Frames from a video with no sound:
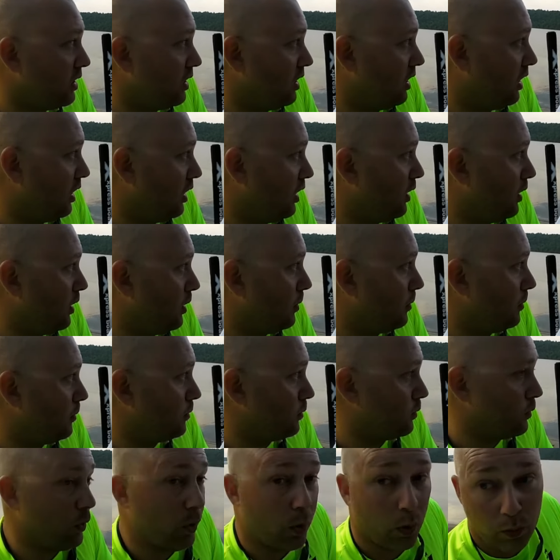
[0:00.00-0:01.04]

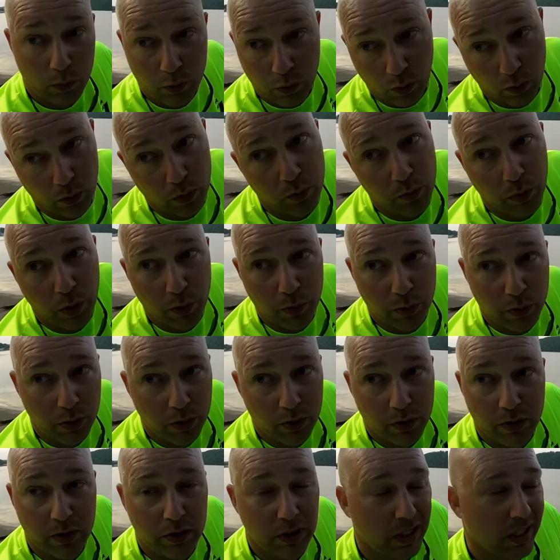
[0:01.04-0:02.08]
No trolling
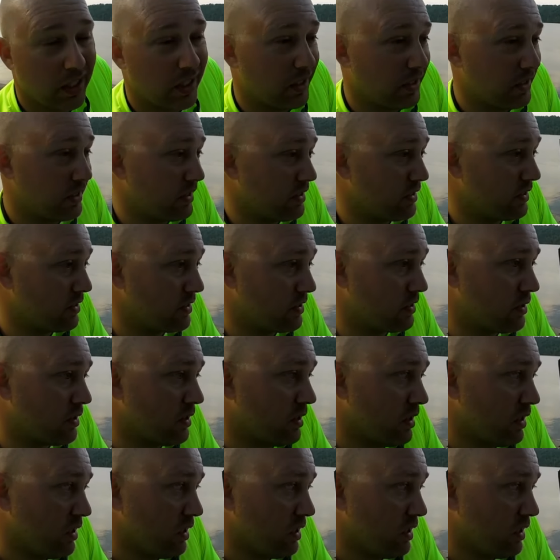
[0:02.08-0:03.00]
motor. It is